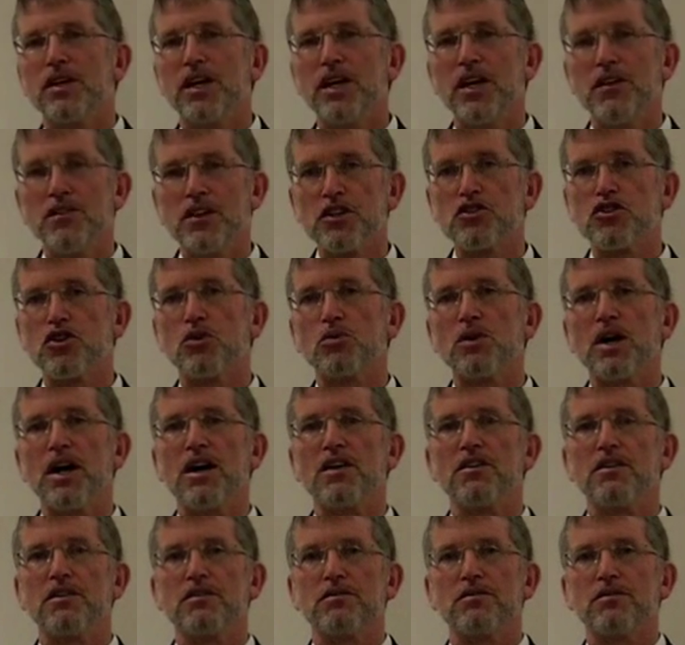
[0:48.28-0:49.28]
In the
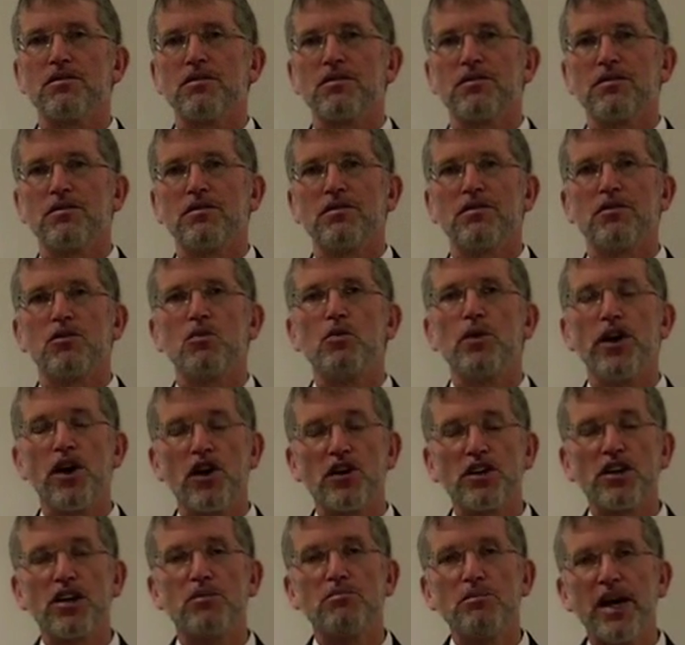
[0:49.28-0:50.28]
Torah, we
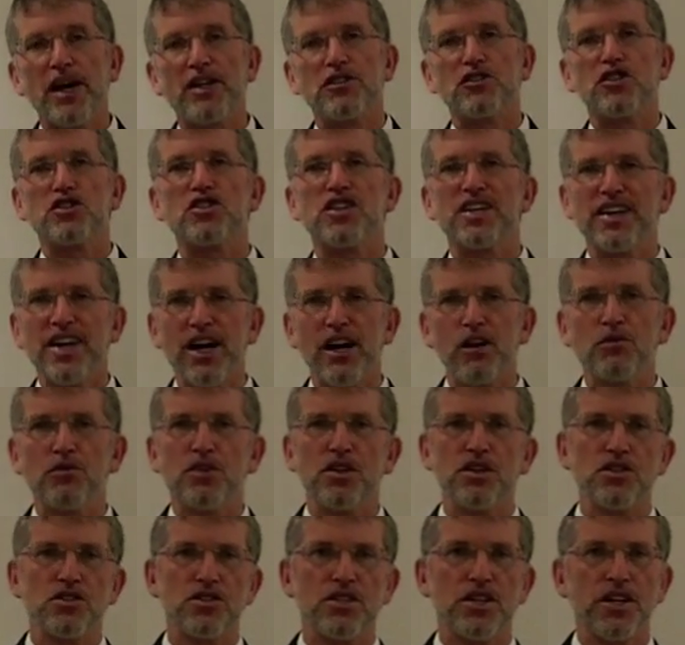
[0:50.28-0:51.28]
are commanded to count
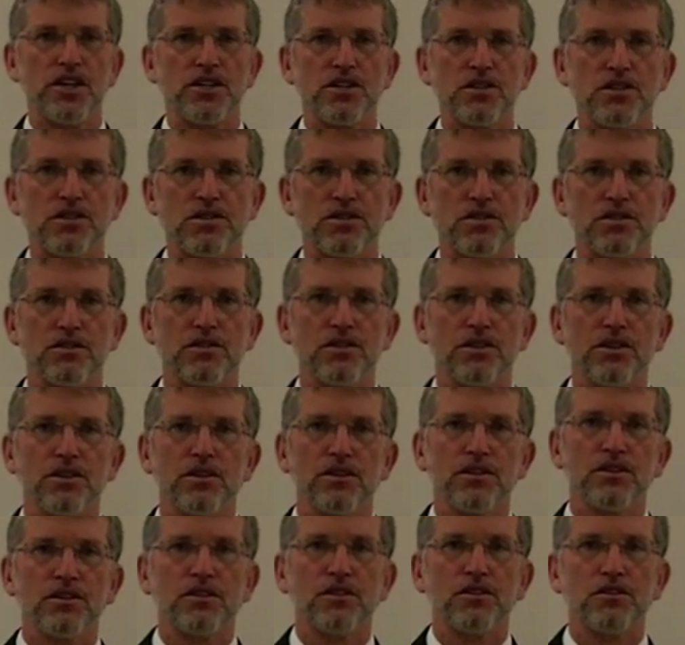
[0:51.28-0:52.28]
these days
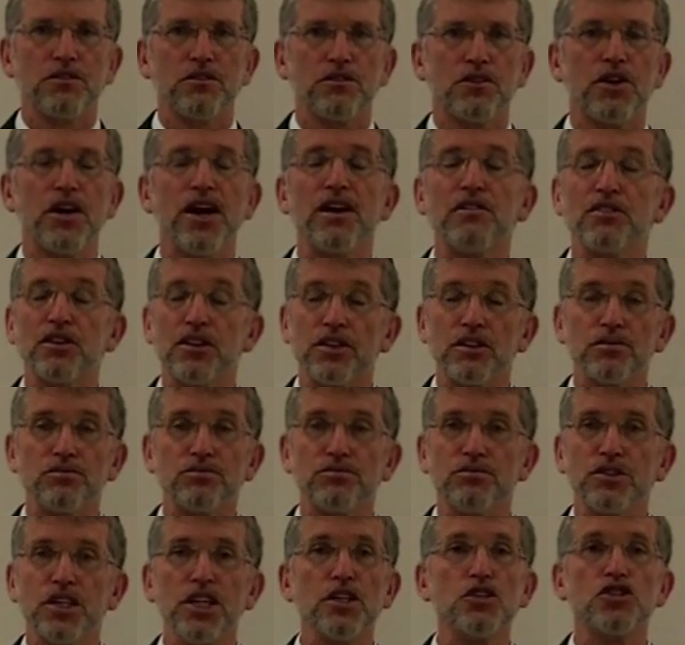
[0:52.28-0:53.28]
forever,
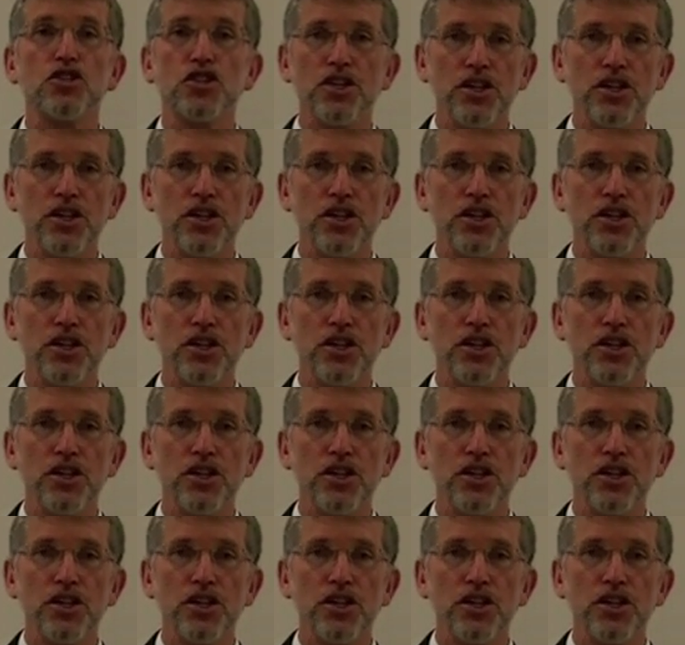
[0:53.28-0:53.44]
each